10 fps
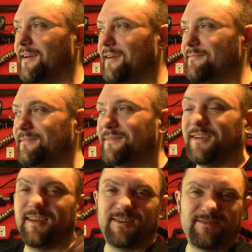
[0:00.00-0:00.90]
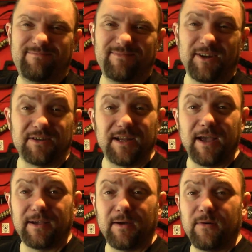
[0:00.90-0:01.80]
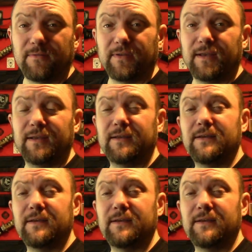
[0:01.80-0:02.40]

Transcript: Um, so I just let her get on with it.